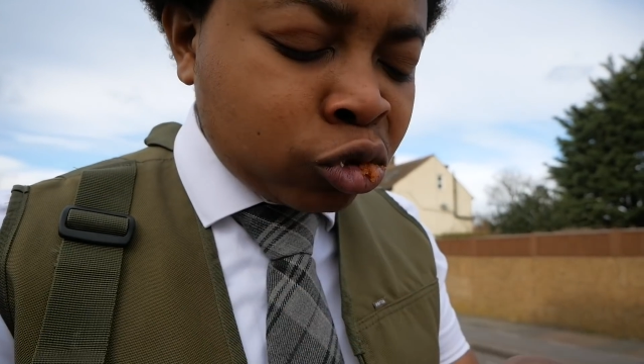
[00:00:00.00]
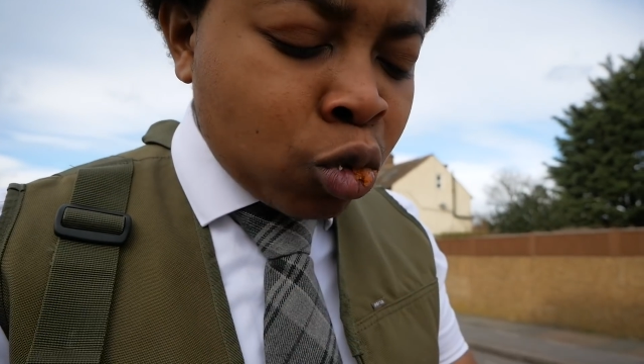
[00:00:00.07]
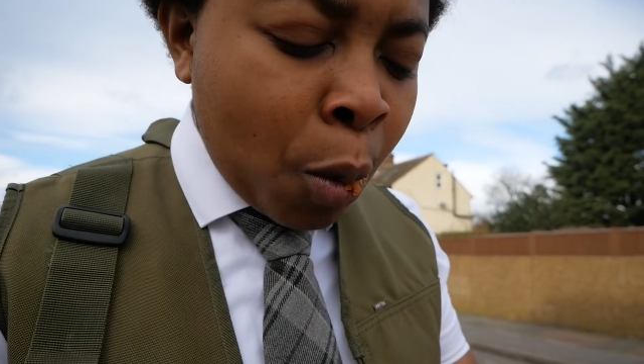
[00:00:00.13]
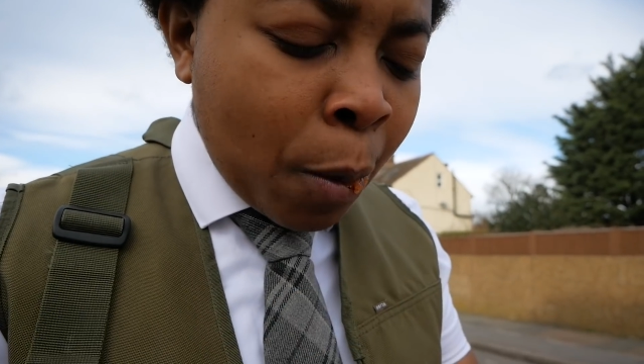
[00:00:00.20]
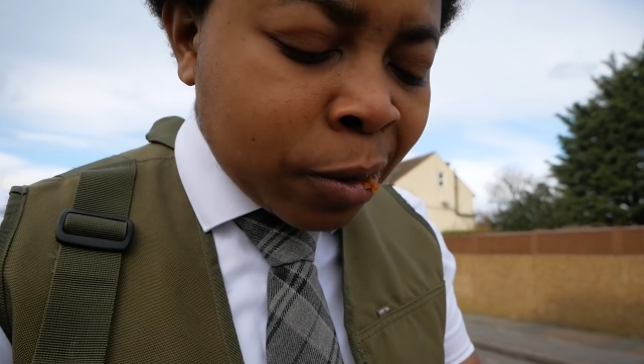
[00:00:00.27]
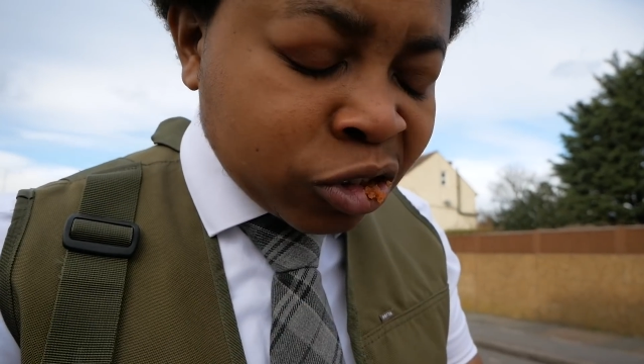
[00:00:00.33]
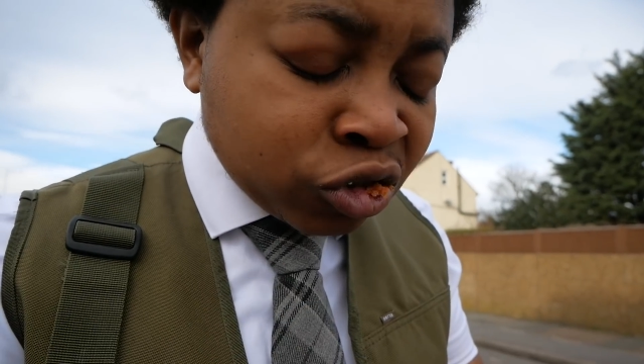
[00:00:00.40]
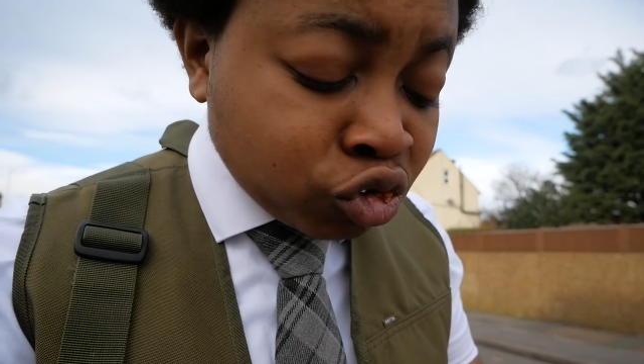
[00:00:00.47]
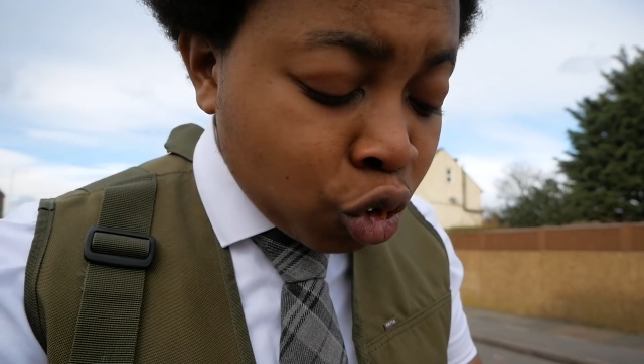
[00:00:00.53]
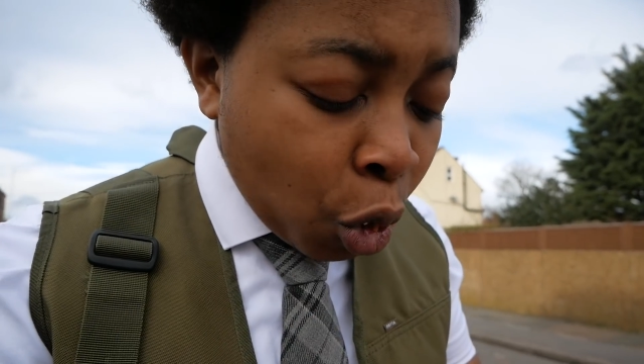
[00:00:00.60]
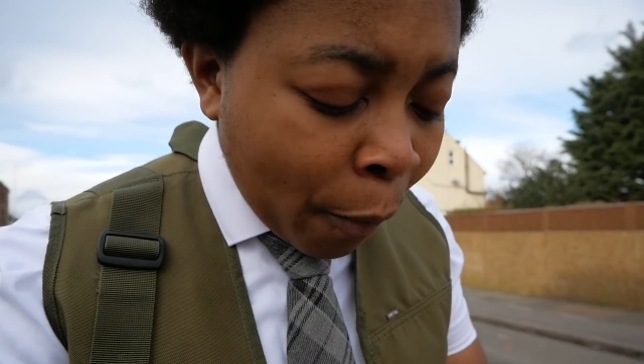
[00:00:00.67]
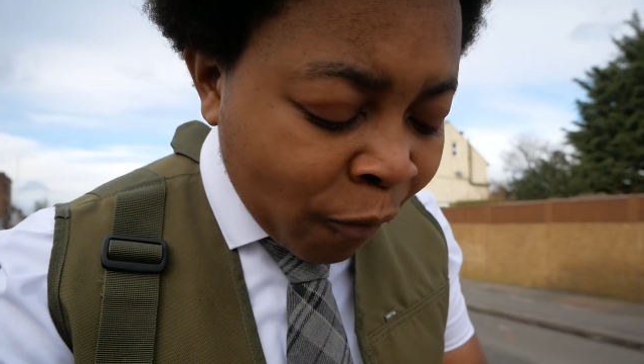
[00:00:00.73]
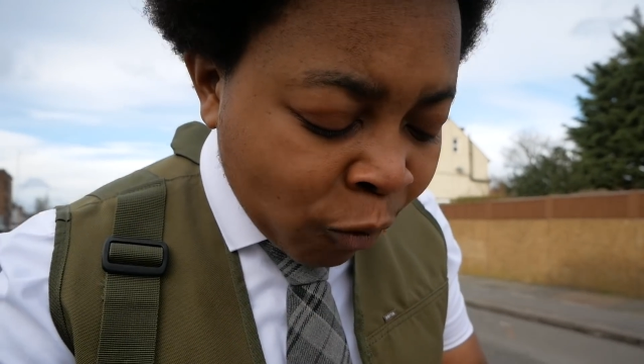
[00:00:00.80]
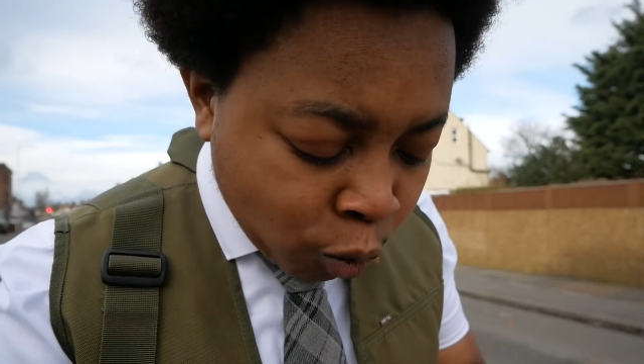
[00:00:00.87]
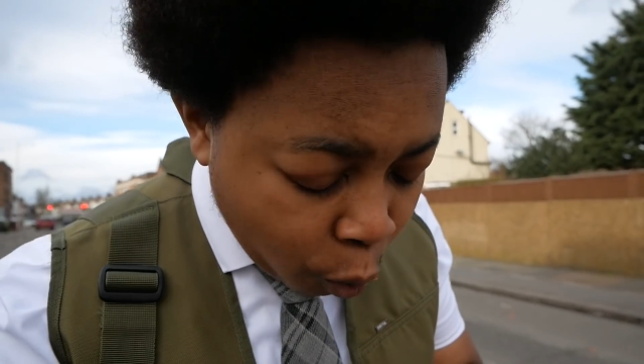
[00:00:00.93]
Breading,
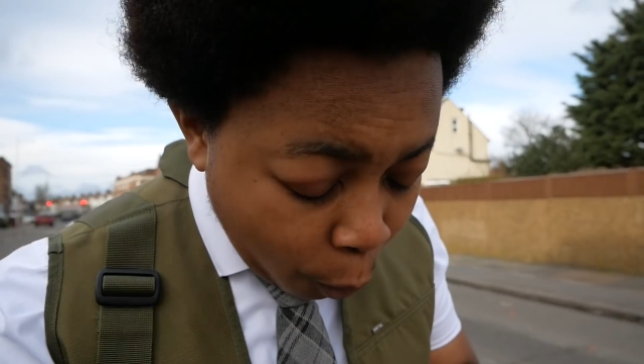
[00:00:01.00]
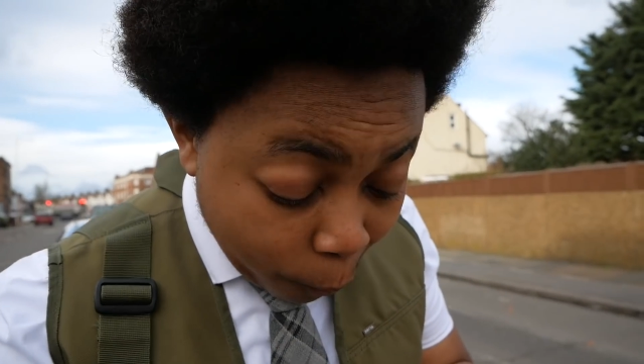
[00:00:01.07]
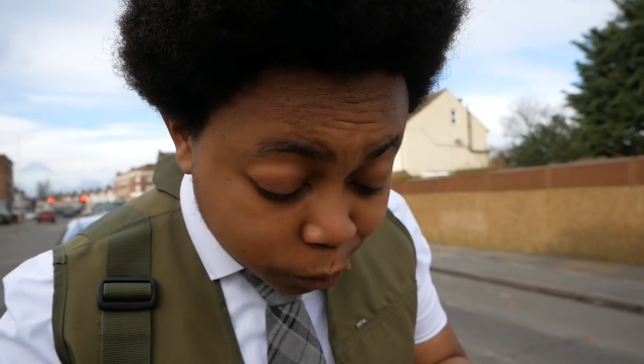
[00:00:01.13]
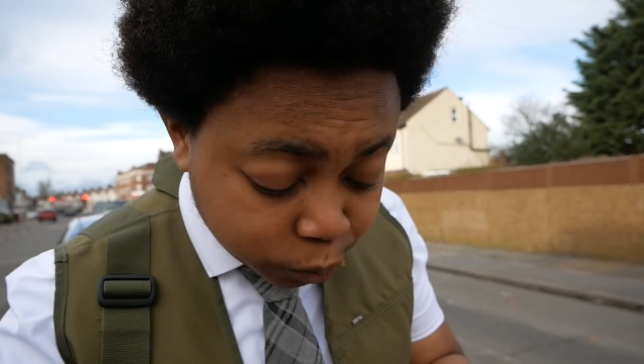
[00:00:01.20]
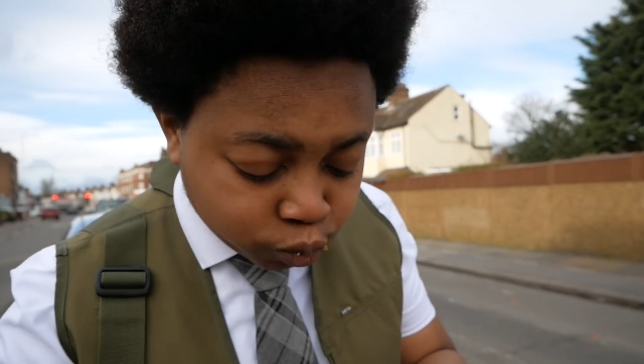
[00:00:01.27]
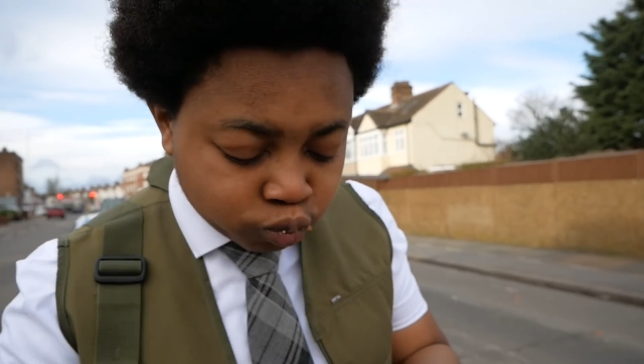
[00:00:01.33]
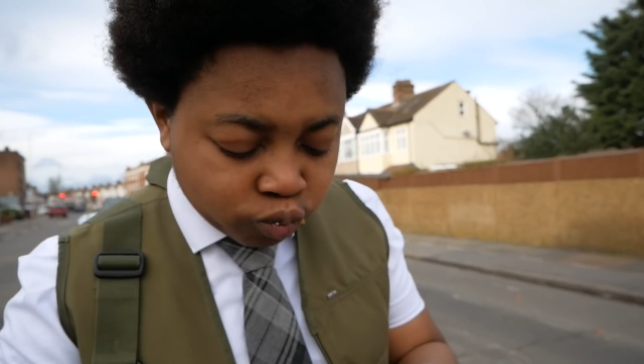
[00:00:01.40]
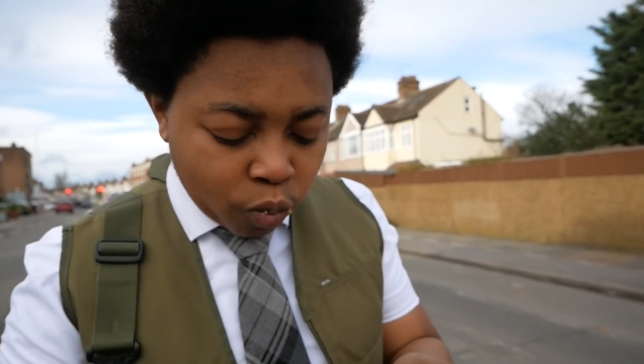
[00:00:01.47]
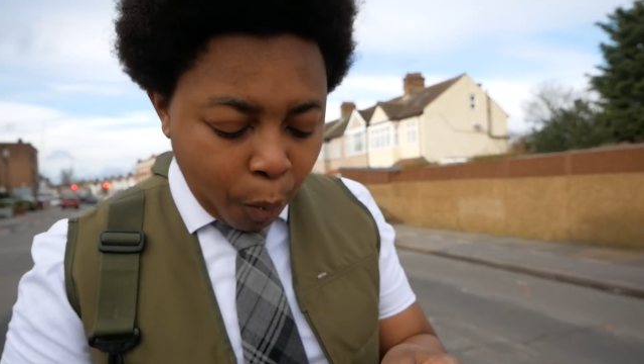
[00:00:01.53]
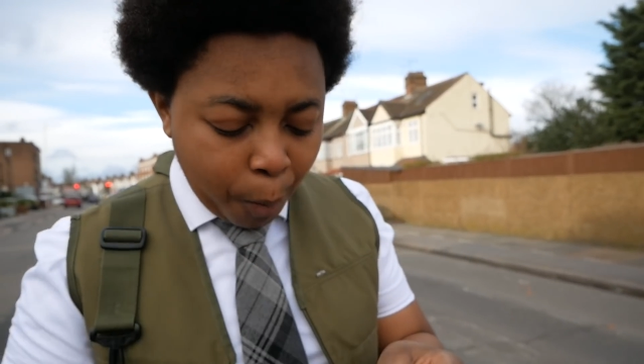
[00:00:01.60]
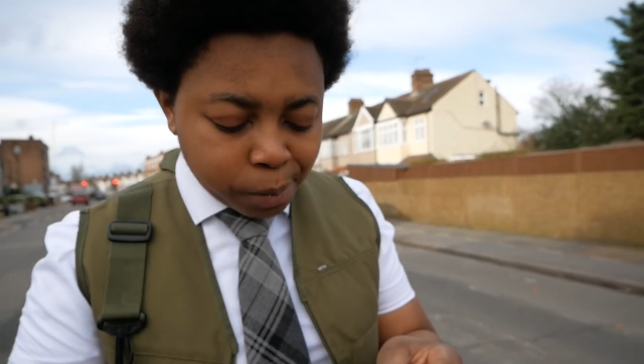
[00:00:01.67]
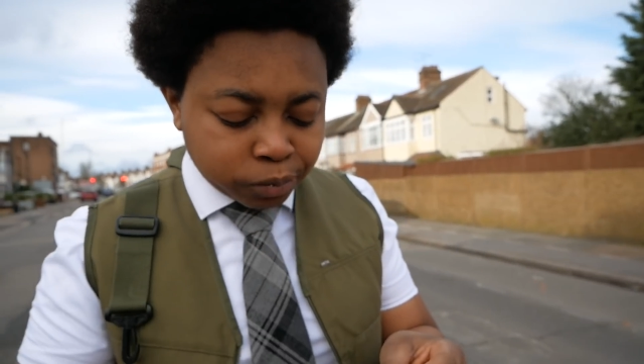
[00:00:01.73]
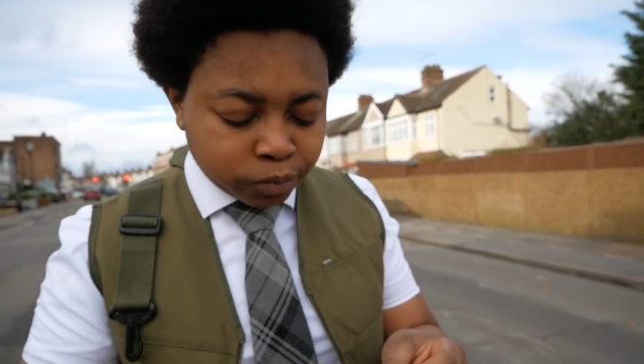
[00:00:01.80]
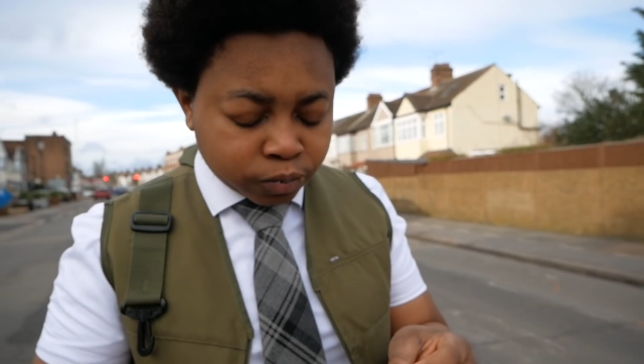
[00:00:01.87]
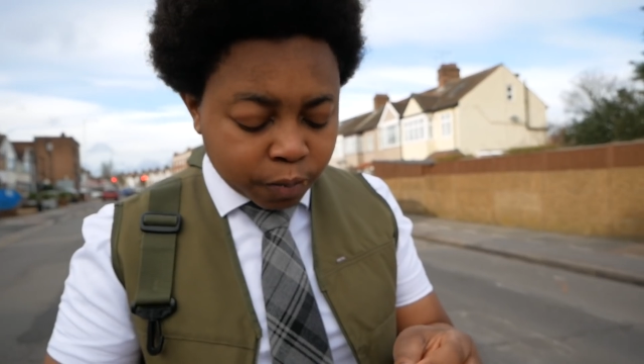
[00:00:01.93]
it was
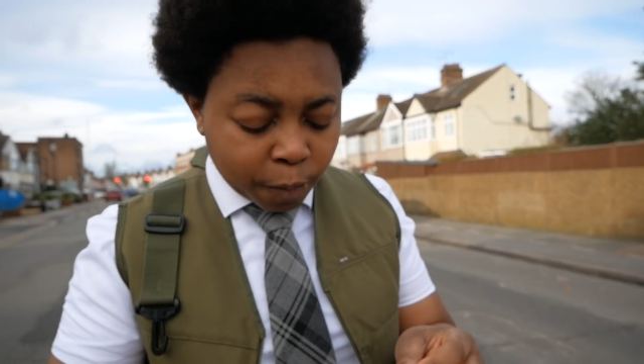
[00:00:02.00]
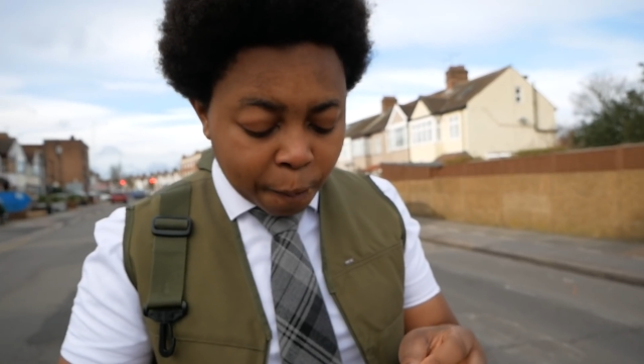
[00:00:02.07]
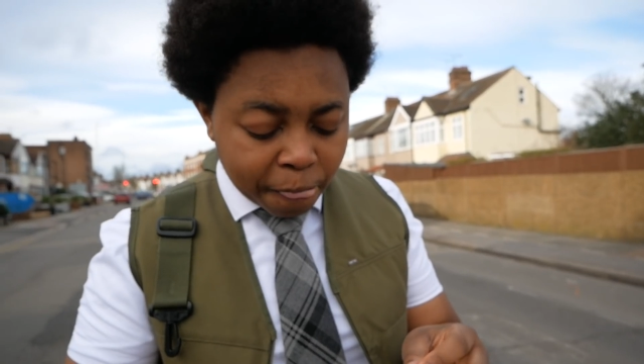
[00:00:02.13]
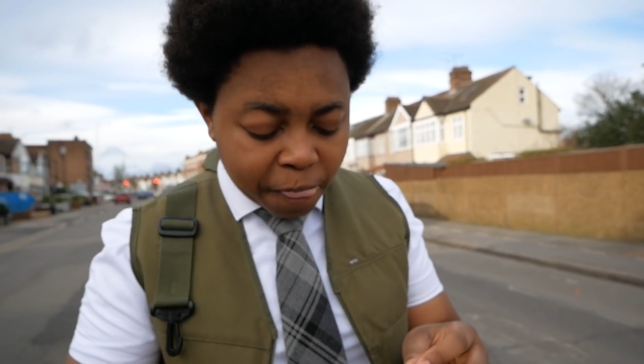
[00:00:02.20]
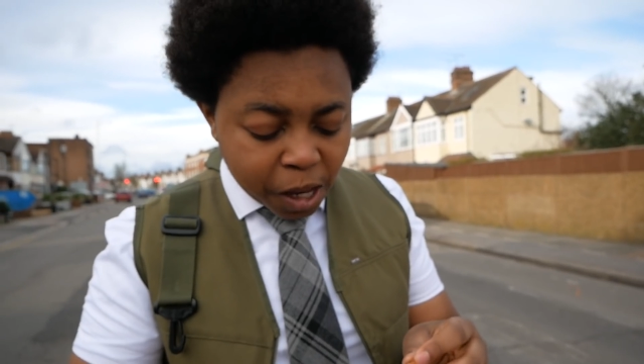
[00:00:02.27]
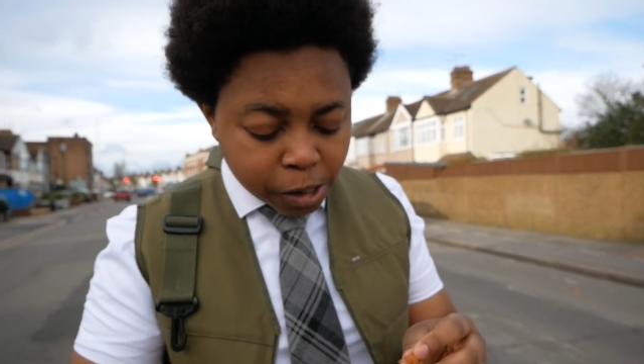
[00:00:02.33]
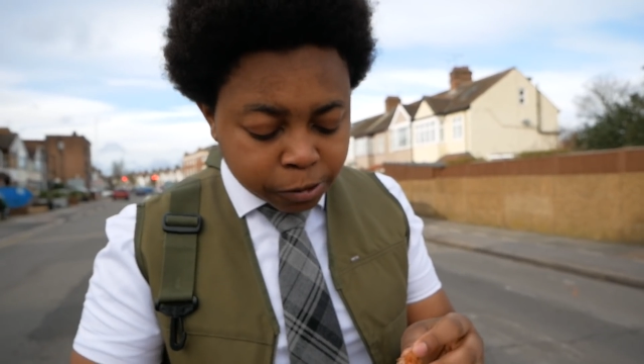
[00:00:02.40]
pretty soft breading.